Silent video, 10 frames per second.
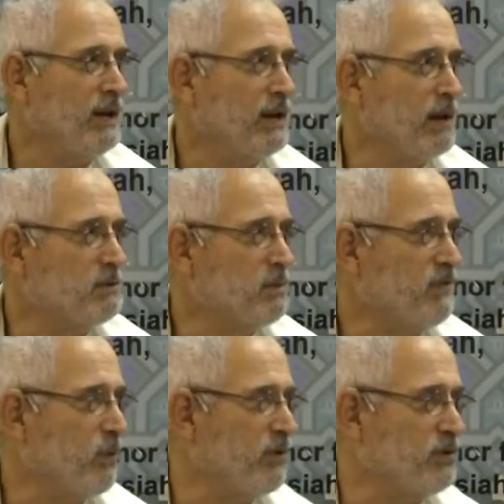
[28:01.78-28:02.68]
he comes
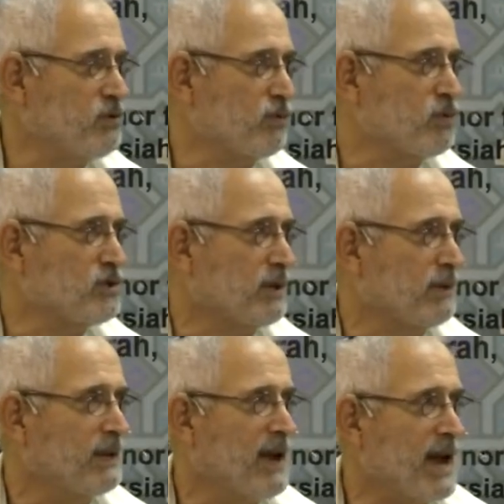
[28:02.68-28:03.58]
before the
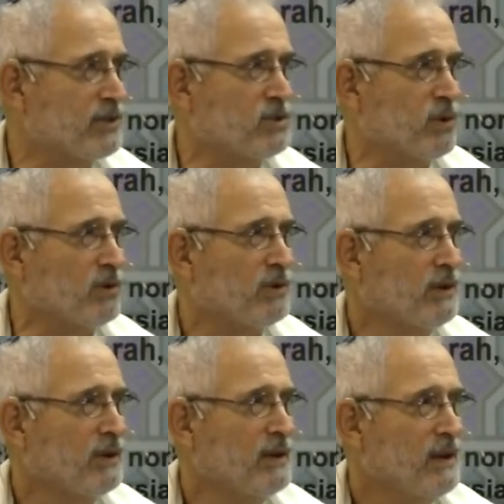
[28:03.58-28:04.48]
Jerusalem Council
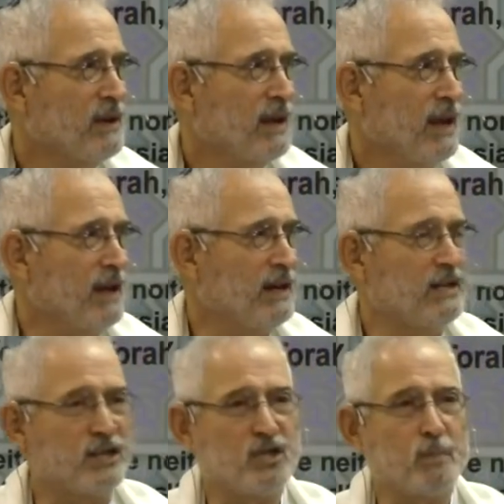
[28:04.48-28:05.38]
in a
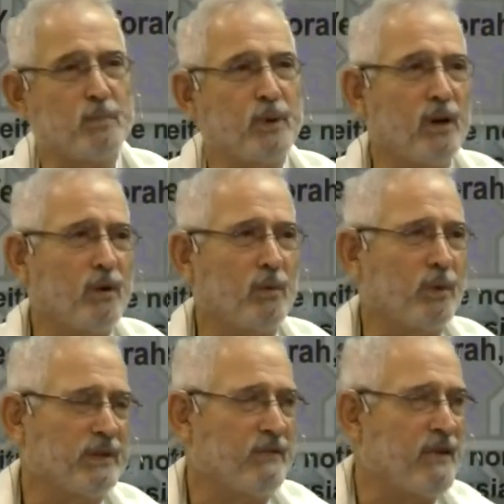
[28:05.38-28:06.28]
dispute
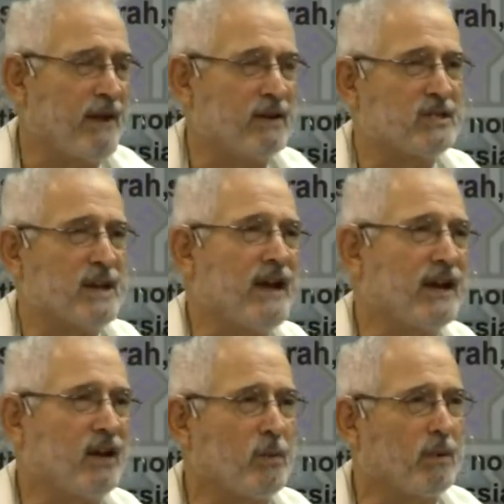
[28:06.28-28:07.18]
with the
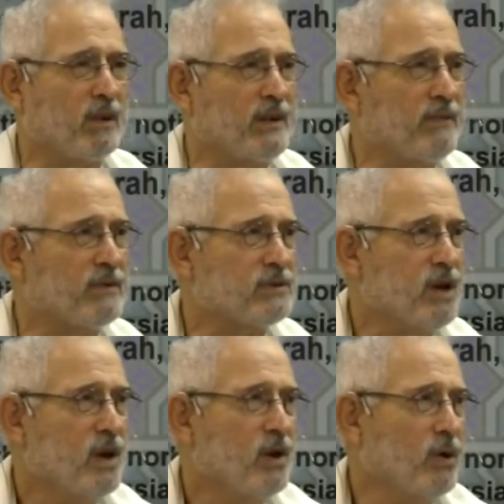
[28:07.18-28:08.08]
Pharisaical believers
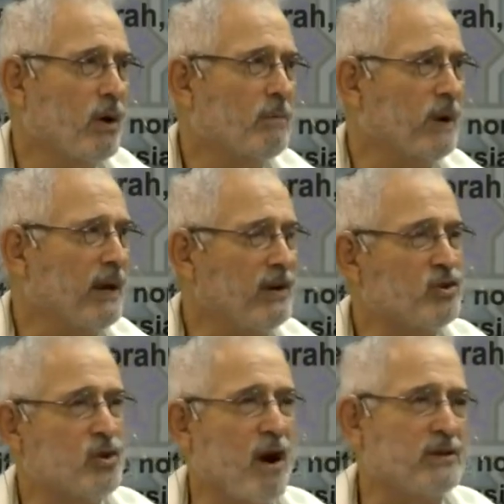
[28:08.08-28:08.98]
who are
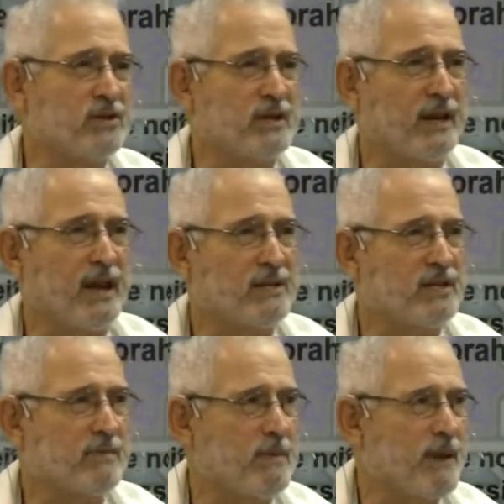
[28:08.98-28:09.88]
bringing charges
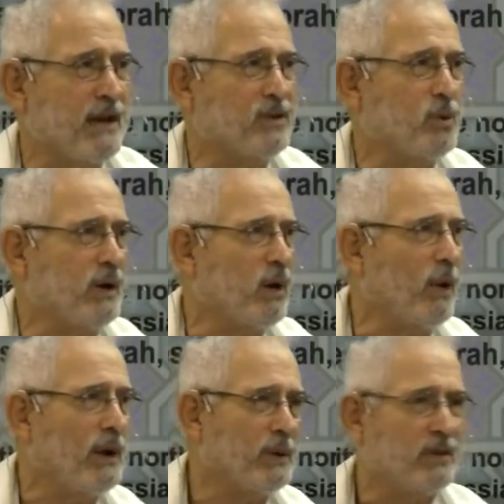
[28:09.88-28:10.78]
against him about doing
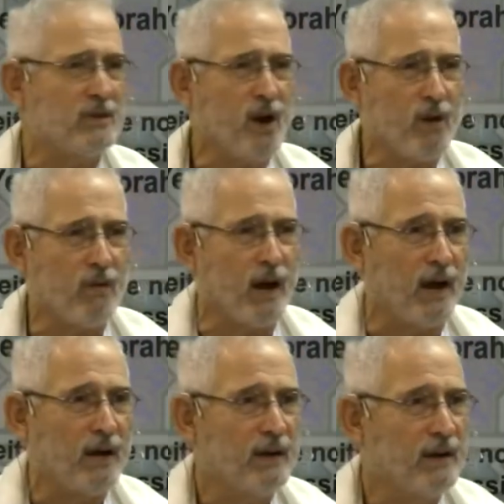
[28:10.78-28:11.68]
away with the Torah.